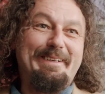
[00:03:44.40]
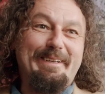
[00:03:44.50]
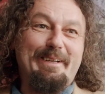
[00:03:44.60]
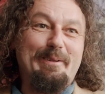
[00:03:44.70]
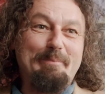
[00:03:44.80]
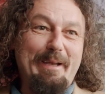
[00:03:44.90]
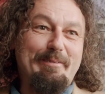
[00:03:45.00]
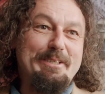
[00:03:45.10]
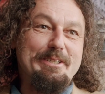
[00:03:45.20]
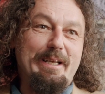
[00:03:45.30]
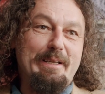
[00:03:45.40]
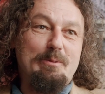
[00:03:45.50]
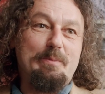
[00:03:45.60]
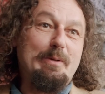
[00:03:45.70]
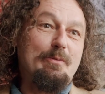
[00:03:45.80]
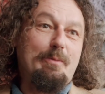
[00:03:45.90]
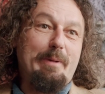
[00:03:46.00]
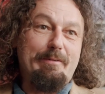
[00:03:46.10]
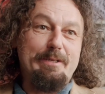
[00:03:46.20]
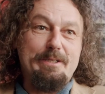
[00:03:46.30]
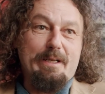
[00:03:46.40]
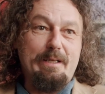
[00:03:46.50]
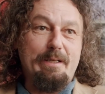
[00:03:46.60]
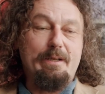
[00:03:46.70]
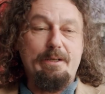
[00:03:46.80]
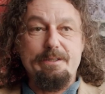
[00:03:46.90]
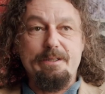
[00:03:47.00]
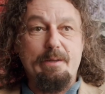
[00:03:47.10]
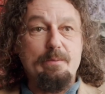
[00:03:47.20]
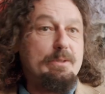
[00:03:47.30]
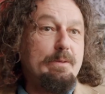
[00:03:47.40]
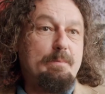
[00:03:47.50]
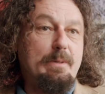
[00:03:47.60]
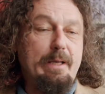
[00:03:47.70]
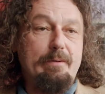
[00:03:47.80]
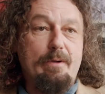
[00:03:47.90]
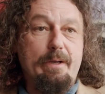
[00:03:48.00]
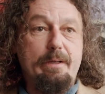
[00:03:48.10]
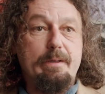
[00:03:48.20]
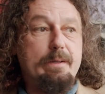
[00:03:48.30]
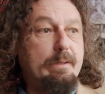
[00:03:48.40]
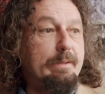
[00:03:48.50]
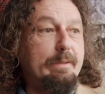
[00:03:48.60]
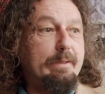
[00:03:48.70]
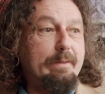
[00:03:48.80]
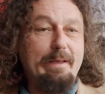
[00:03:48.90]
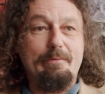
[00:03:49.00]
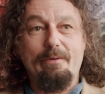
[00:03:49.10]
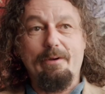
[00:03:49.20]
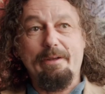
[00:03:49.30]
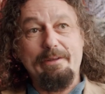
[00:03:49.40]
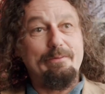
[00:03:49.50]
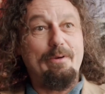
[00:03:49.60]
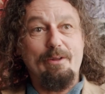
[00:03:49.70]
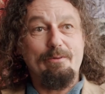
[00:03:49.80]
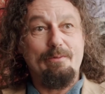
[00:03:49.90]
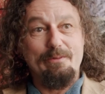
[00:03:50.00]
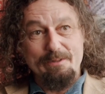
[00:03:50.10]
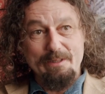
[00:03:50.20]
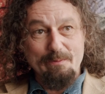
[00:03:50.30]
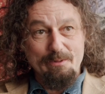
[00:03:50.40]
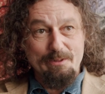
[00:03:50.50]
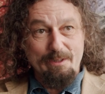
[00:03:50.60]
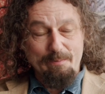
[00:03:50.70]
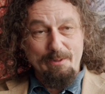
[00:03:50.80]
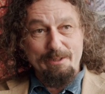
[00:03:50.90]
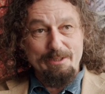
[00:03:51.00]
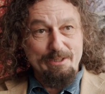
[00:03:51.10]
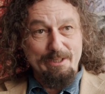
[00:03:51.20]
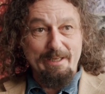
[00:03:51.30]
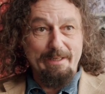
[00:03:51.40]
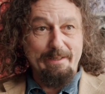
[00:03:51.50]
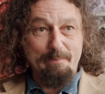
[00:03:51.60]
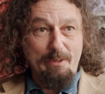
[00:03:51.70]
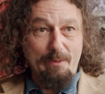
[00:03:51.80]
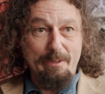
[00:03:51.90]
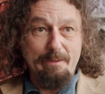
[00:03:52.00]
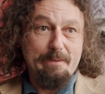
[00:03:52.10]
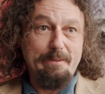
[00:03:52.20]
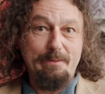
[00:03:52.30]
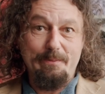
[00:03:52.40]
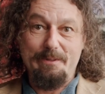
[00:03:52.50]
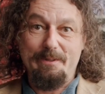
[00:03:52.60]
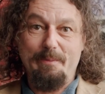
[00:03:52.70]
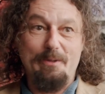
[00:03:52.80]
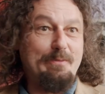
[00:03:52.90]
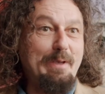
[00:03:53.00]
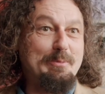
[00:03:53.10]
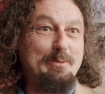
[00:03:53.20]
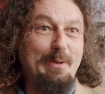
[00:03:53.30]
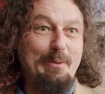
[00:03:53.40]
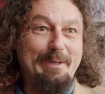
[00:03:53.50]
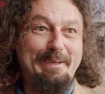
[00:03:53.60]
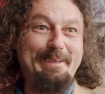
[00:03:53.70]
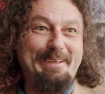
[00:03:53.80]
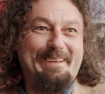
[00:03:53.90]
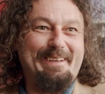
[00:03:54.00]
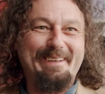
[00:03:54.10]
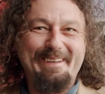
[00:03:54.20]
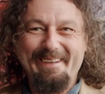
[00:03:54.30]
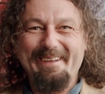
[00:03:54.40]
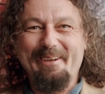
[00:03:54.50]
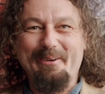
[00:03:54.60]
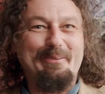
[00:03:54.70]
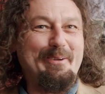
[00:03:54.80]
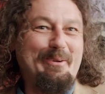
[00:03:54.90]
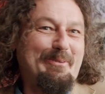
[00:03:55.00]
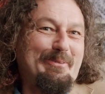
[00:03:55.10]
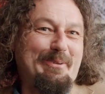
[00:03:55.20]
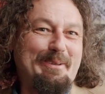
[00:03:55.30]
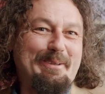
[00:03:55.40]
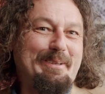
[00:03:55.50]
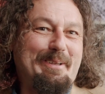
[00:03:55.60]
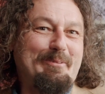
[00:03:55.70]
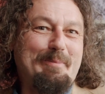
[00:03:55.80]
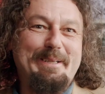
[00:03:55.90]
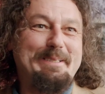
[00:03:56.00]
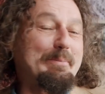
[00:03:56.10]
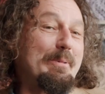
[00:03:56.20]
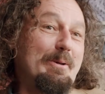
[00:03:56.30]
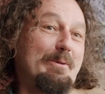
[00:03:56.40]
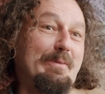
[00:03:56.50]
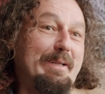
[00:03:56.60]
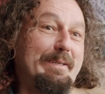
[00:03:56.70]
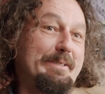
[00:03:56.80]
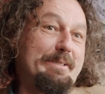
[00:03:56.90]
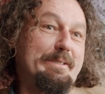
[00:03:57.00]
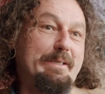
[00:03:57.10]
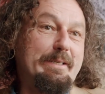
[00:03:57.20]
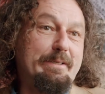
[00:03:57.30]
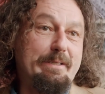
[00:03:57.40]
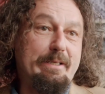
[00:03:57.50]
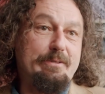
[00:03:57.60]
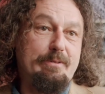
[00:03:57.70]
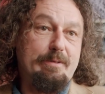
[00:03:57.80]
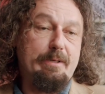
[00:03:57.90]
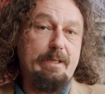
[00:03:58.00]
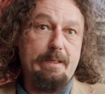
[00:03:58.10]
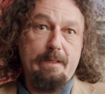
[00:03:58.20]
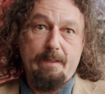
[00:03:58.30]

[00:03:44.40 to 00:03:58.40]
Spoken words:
you know, Mary Shelley was built for Mary Shelley, and her son was a playwright, and his father obviously was Percy Shelley, the poet, who was the most famous poet of romantic poet of English history, really,